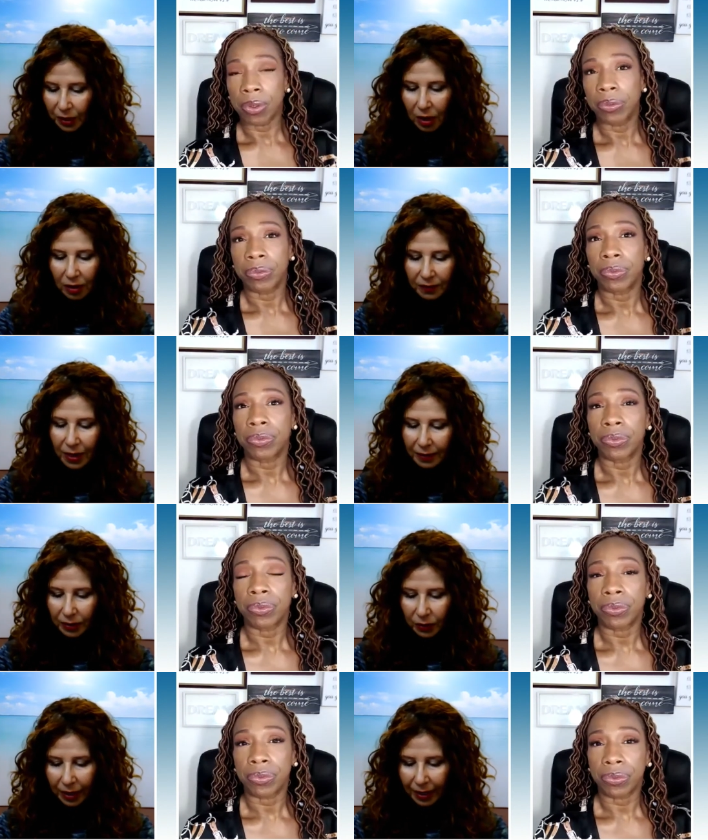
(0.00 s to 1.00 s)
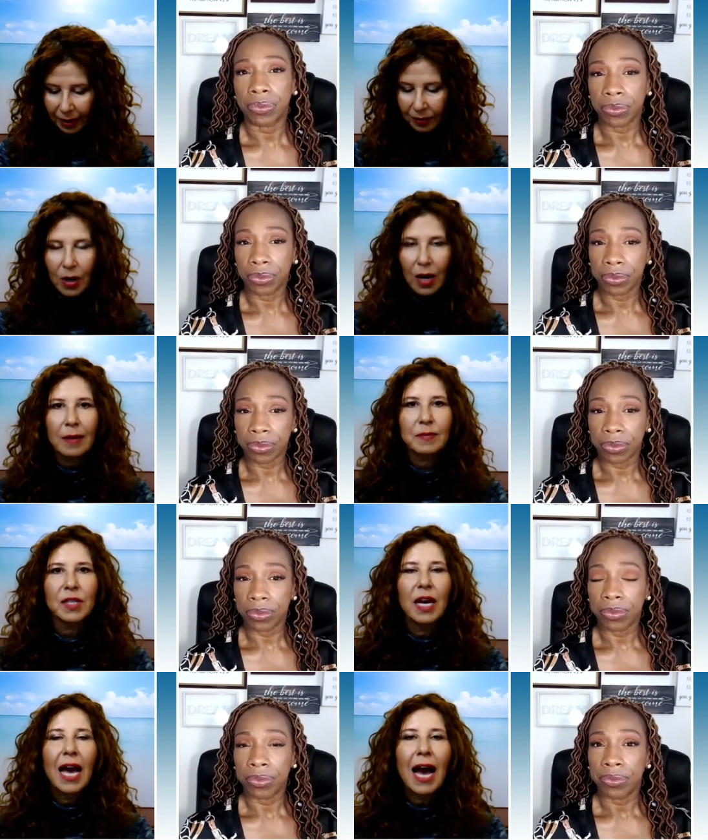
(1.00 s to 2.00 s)
Speaker 1: for the nonviolent cra-
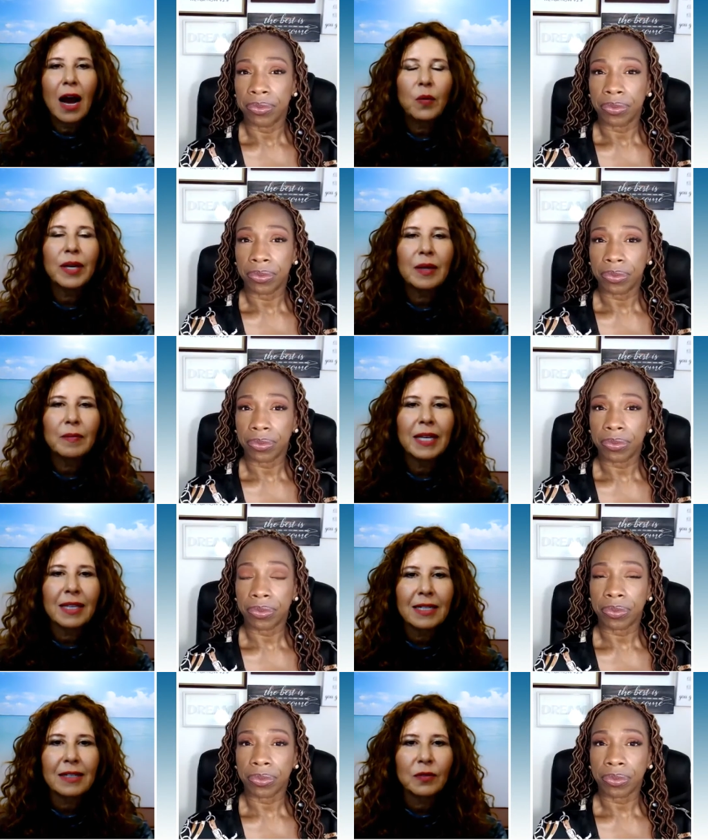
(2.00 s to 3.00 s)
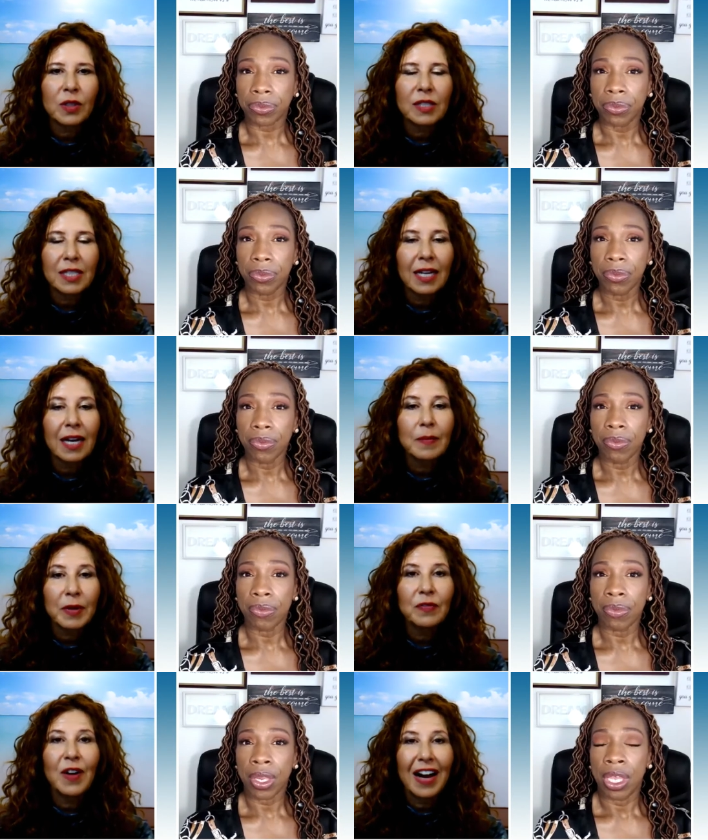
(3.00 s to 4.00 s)
crimes how we can make that difference. And I'm
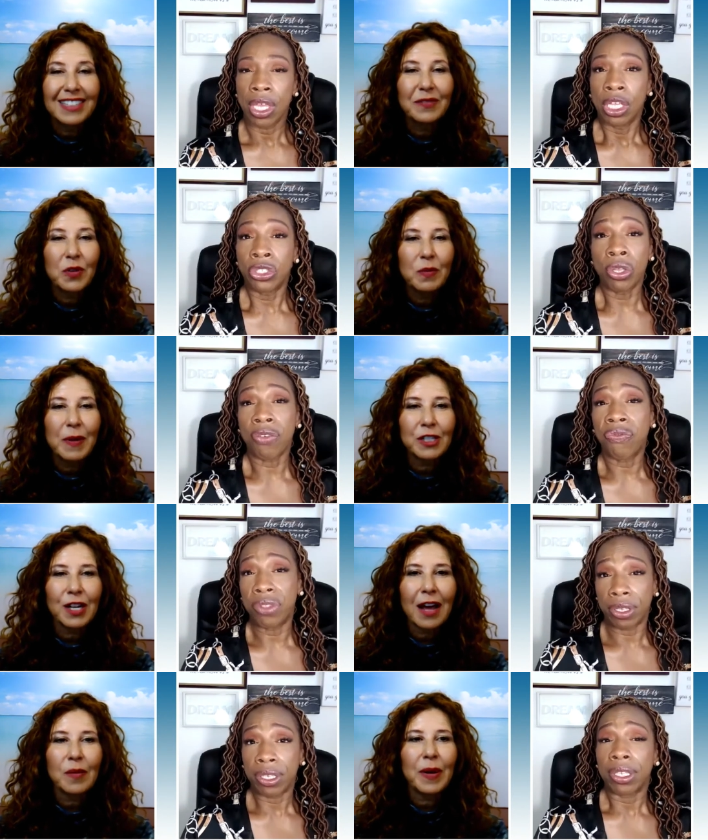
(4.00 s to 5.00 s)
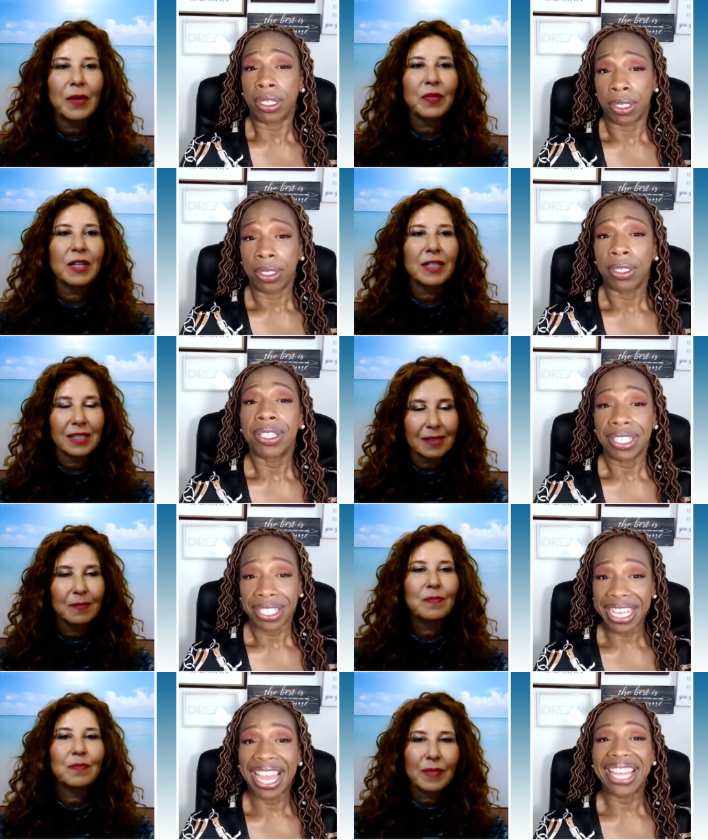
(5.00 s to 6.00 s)
going to find information out about
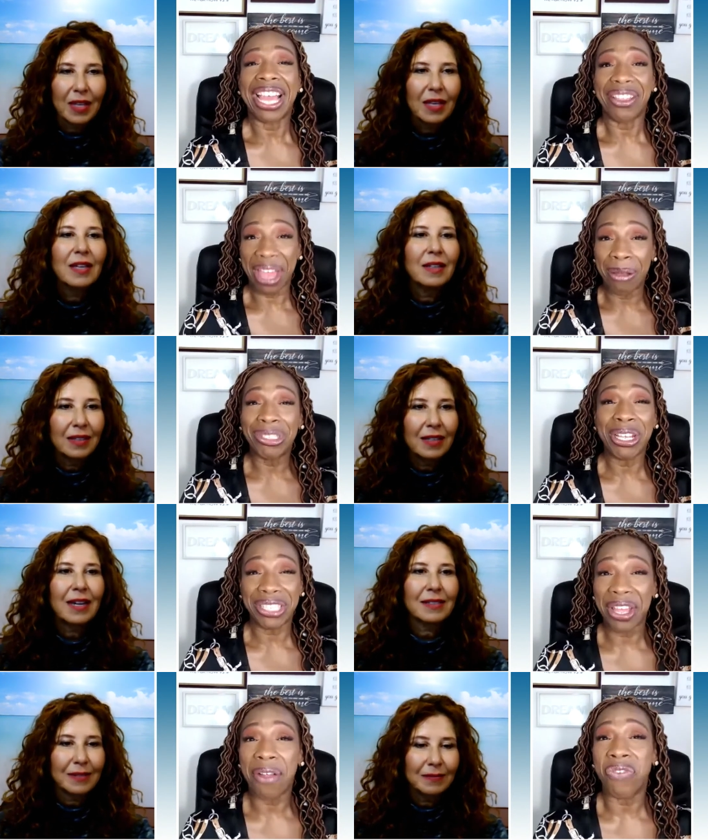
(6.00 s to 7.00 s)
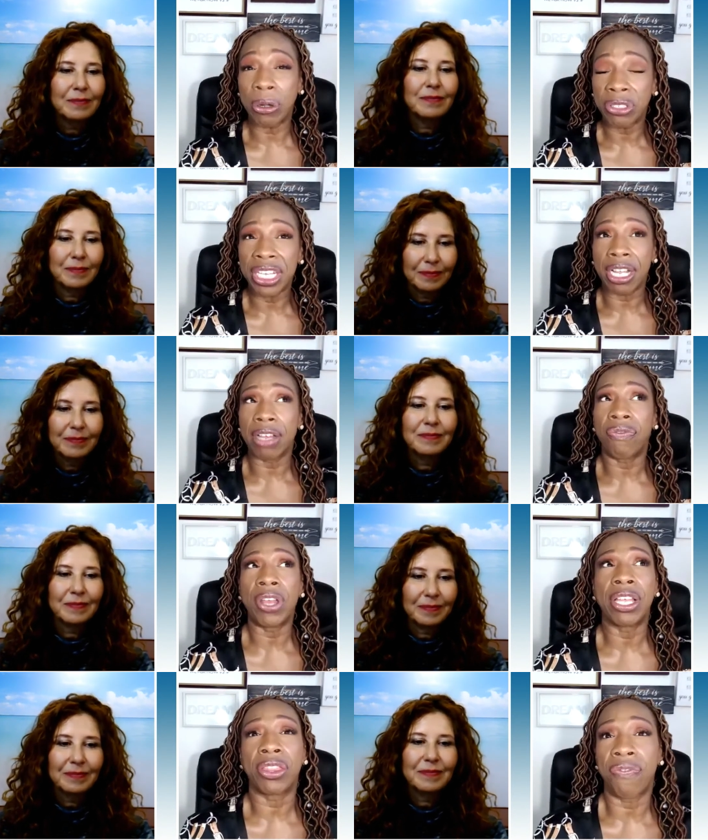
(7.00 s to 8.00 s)
this.
Speaker 2: Yeah, that, that was what to I was say. The first thing, uh,
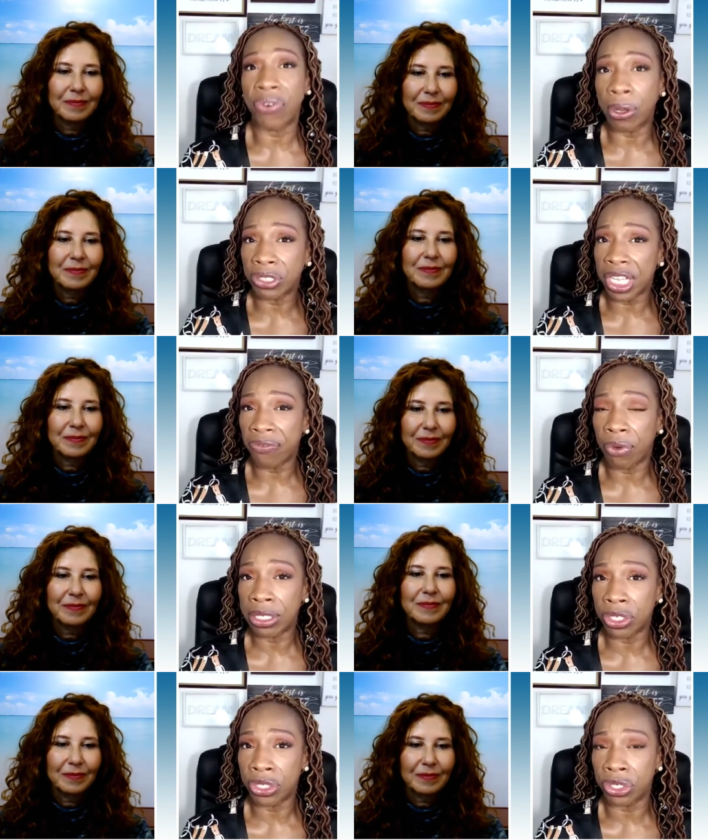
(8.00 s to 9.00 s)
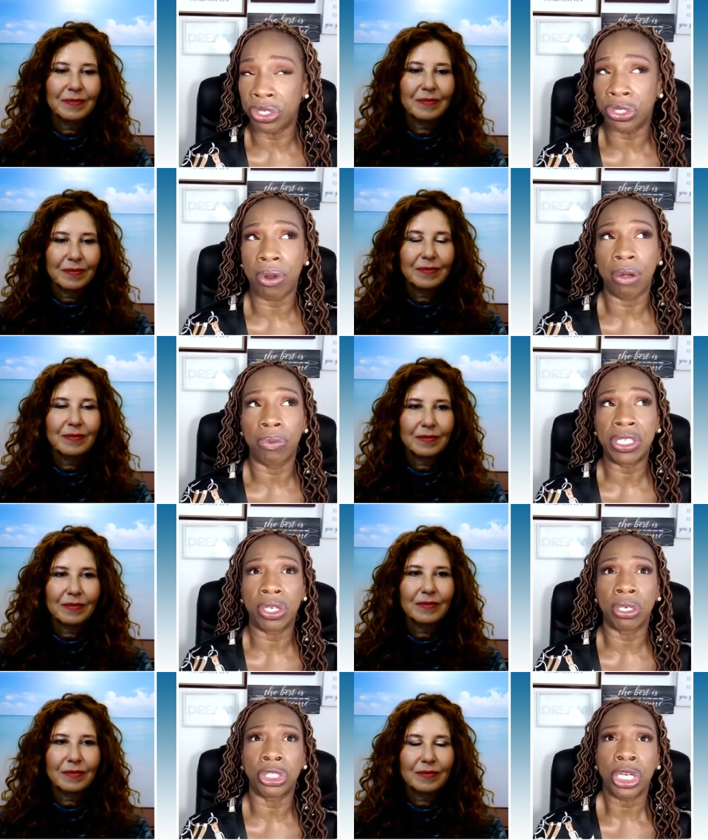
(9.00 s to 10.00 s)
the first thing for us is to do our
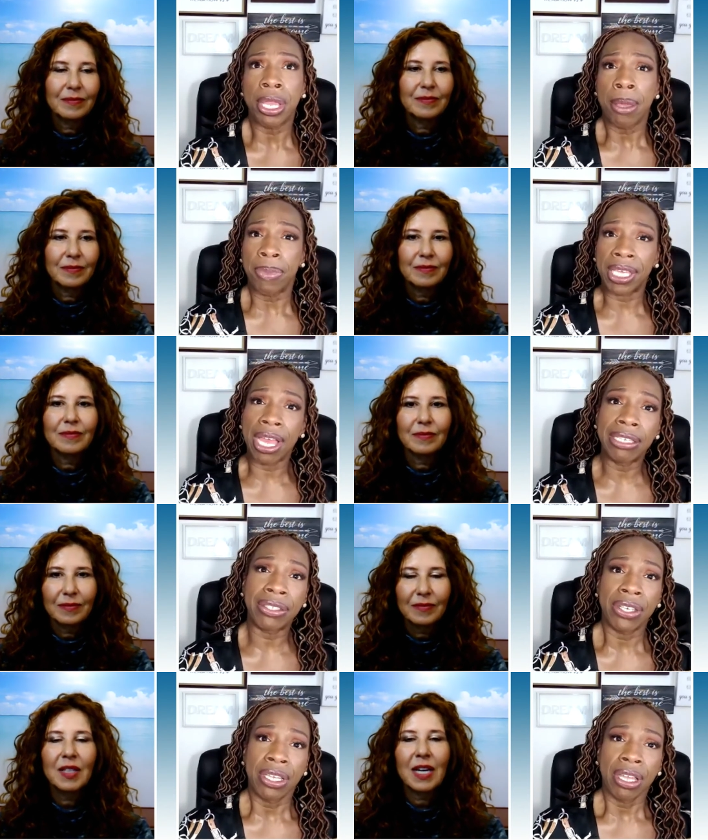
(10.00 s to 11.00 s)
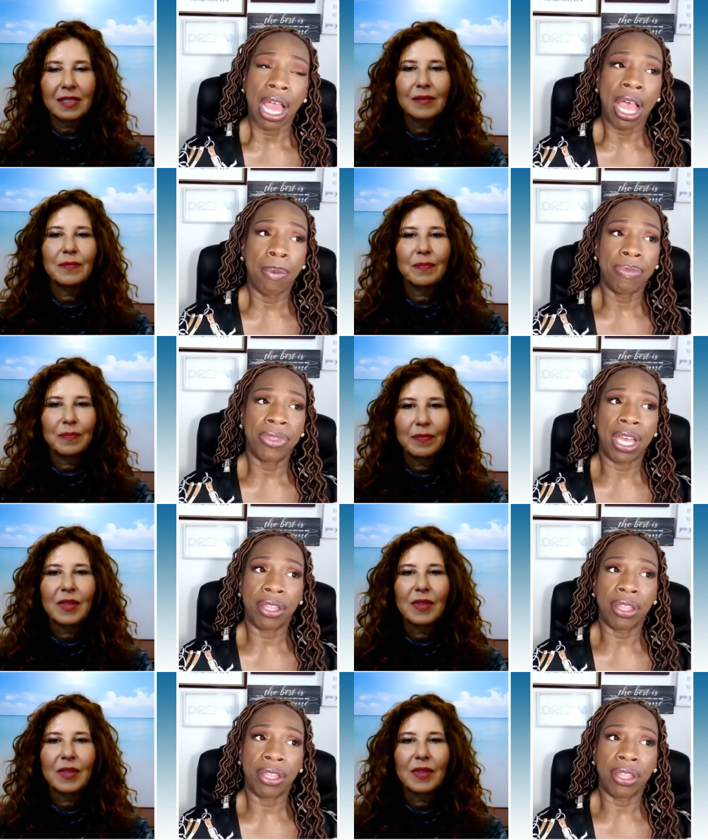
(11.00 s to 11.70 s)
research because yes. um,